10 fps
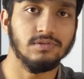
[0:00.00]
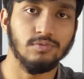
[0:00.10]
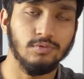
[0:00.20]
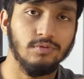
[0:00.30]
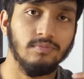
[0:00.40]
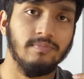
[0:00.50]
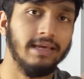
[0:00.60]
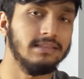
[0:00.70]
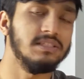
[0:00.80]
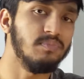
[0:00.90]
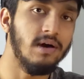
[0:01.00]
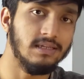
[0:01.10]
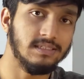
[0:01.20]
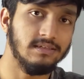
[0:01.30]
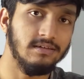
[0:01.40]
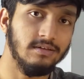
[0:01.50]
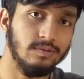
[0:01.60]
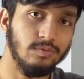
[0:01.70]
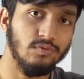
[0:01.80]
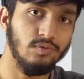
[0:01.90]
to make this mask
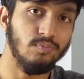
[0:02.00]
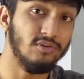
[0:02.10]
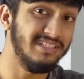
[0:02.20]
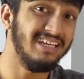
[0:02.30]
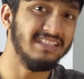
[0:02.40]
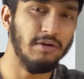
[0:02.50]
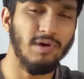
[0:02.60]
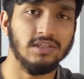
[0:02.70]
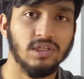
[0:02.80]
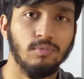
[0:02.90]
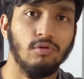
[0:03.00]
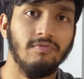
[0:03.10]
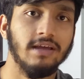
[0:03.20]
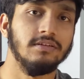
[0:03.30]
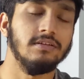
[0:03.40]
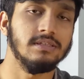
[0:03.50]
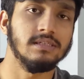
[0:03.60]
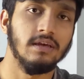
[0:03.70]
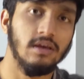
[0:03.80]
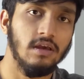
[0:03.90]
to protect the Whitechapel
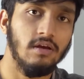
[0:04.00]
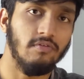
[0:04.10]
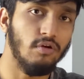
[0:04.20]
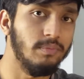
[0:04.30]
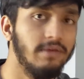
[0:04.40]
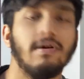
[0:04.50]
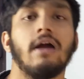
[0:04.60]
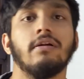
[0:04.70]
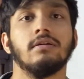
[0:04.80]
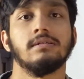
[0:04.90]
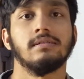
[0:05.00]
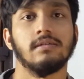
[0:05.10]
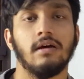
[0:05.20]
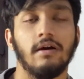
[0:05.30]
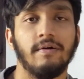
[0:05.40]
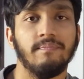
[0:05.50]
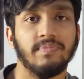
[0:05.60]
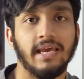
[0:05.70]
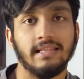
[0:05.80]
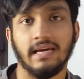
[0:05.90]
vendors from the virus
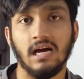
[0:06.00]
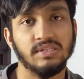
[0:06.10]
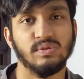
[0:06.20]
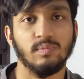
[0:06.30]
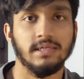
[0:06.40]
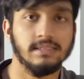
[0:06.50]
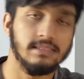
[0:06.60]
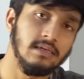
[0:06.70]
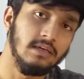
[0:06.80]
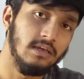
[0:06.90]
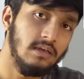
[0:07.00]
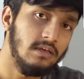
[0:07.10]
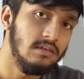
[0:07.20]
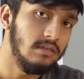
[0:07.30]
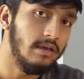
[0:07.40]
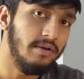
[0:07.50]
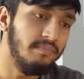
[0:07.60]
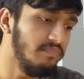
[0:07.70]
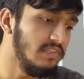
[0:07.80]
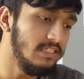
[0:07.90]
and the customers,
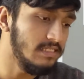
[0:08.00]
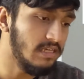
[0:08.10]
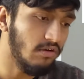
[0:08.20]
this is the